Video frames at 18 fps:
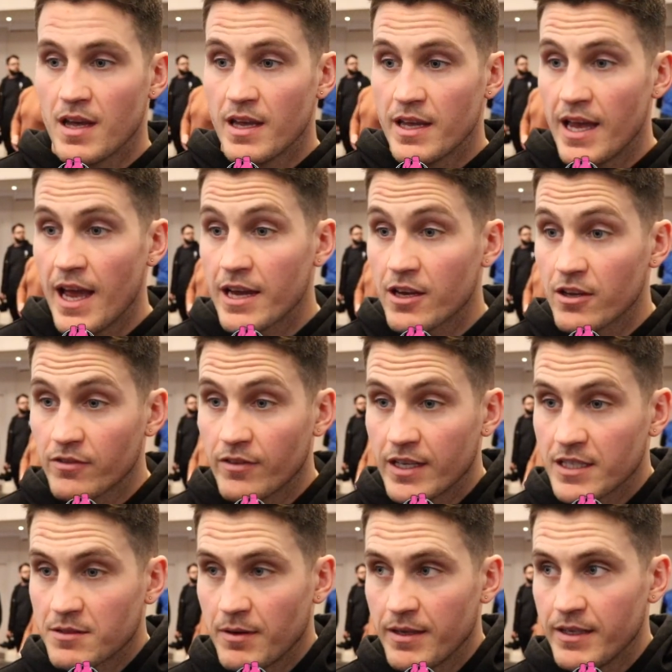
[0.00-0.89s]
Yeah, good,
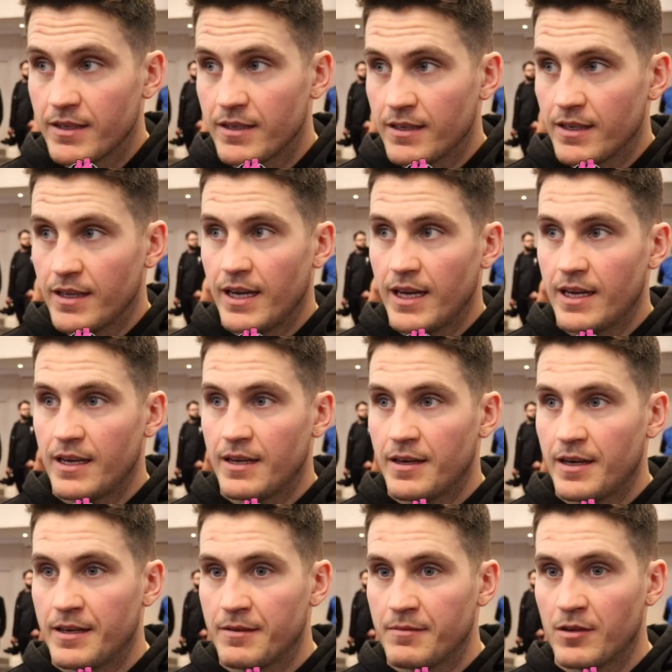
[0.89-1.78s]
thanks, mate.
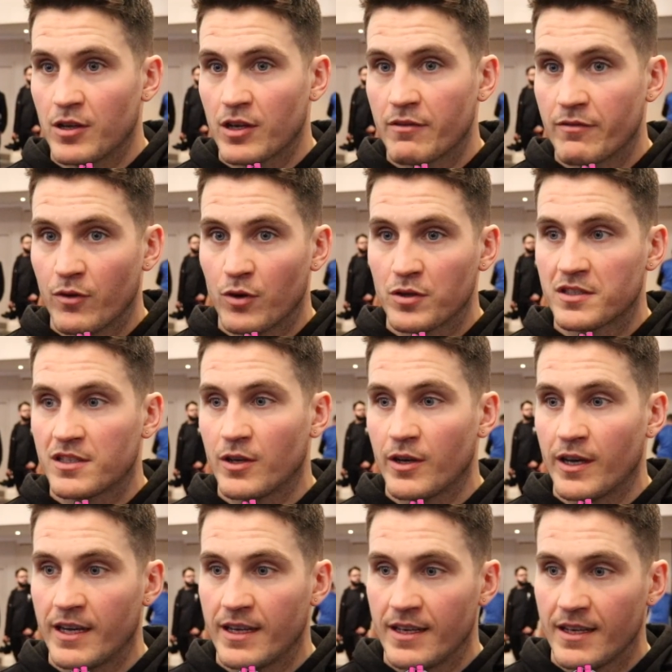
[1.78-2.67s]
Yeah, looking forward
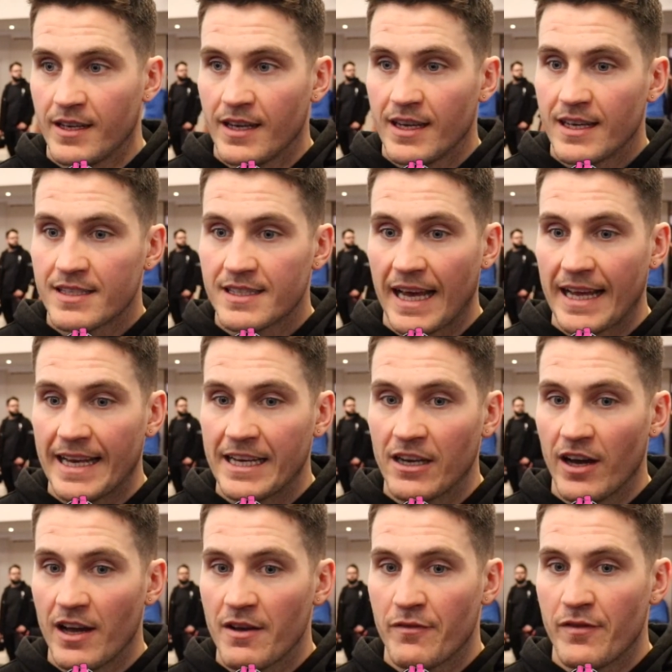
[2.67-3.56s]
to Saturday
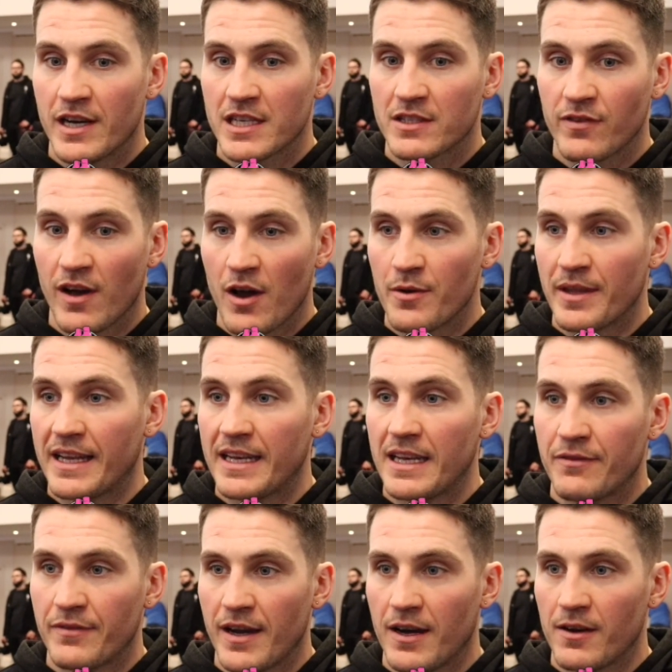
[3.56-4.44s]
night, first fight with
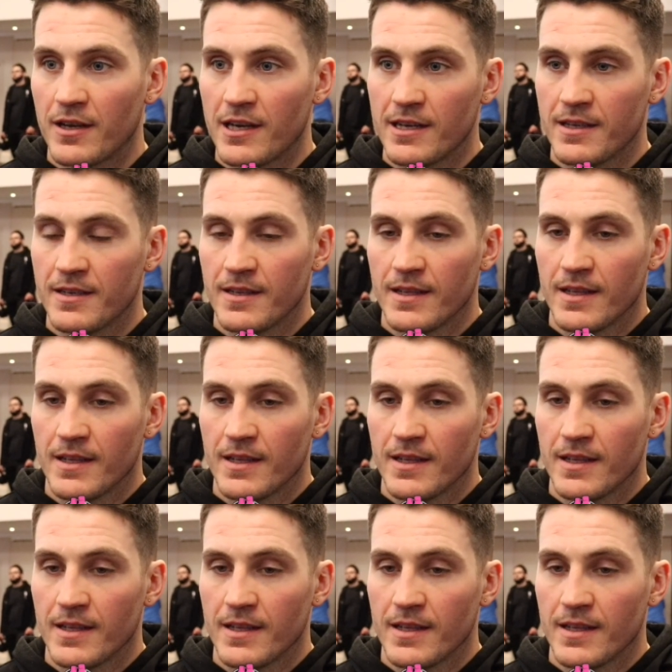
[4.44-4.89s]
Anthony Fowler.